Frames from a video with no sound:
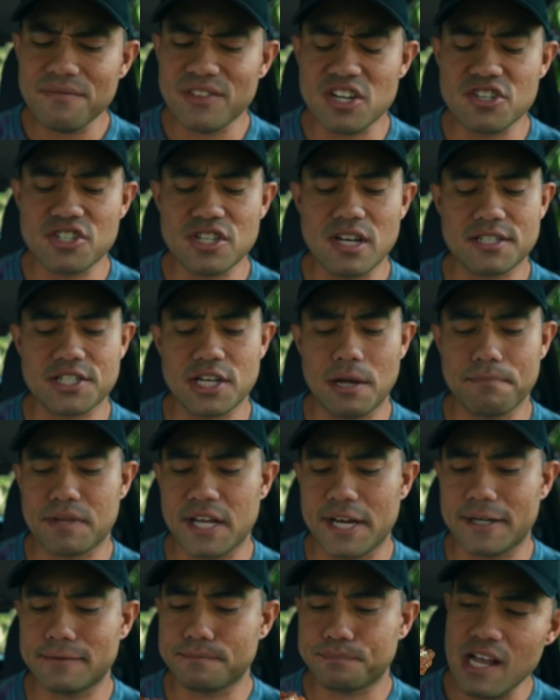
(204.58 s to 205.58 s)
There's just
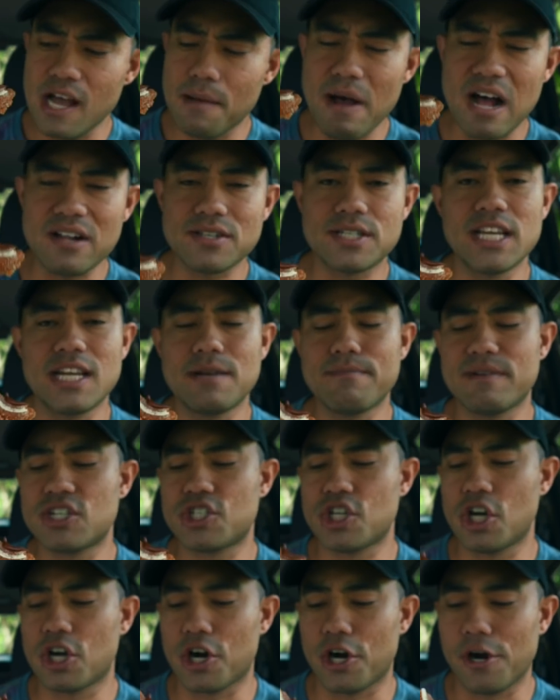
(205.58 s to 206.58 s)
something about cinnamon
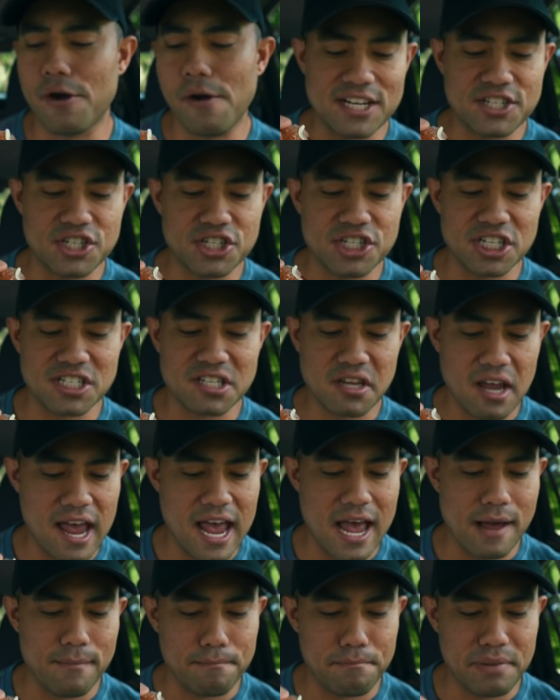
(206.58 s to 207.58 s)
sugar that you just
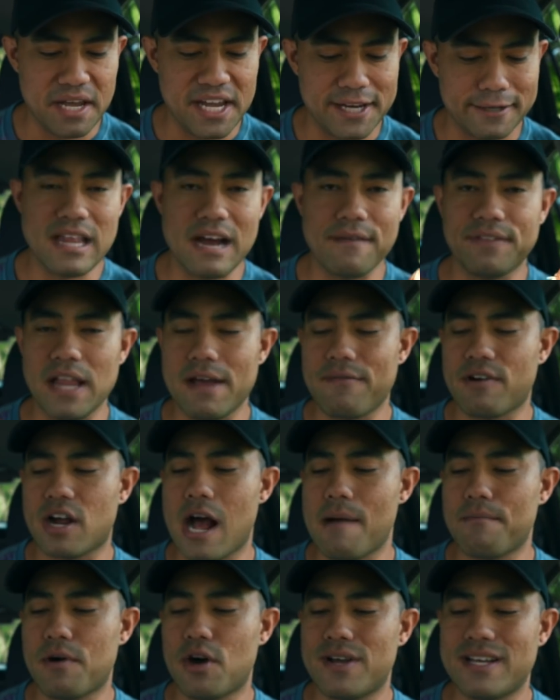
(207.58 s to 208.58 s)
can't beat. That flavor
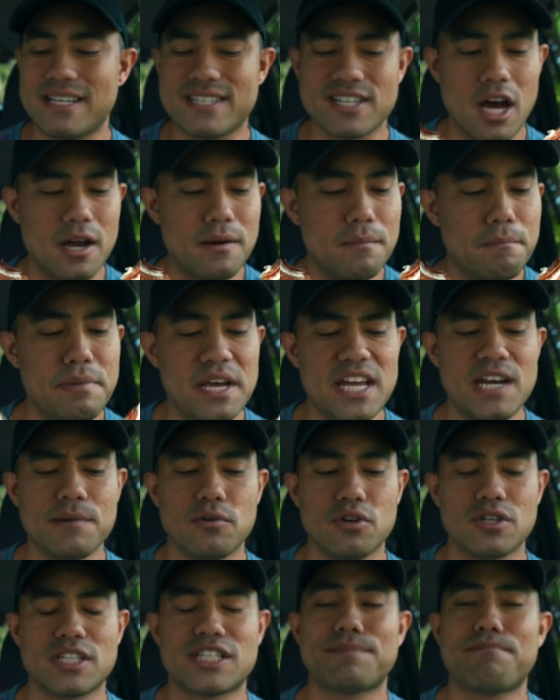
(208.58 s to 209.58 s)
combo is
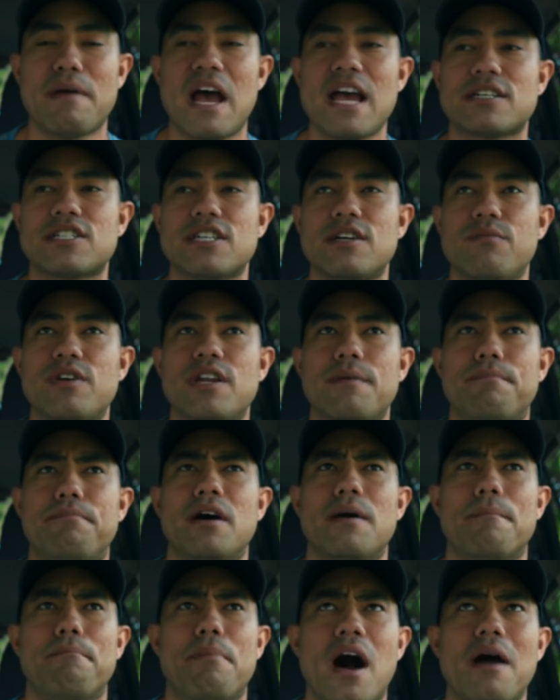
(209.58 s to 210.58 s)
unbeatable, especially when you
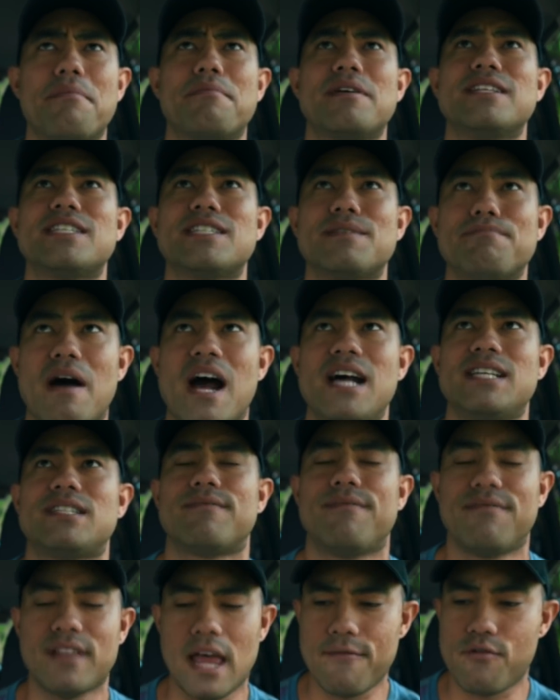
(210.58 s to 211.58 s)
put pumpkin spice
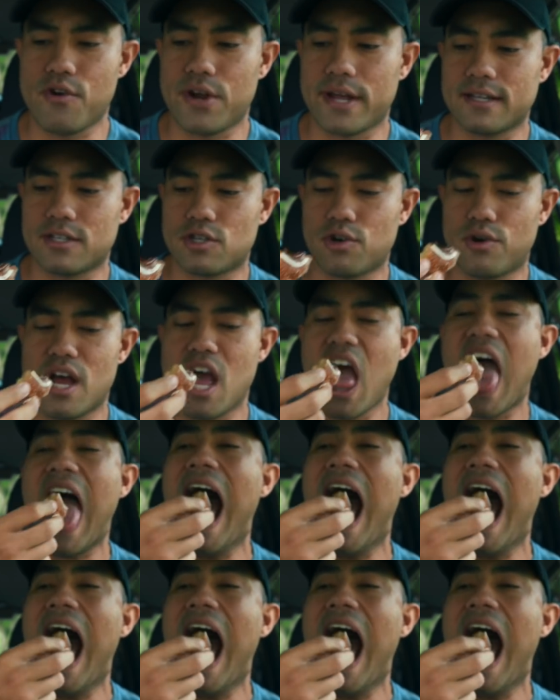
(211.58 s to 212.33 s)
flavoring into it.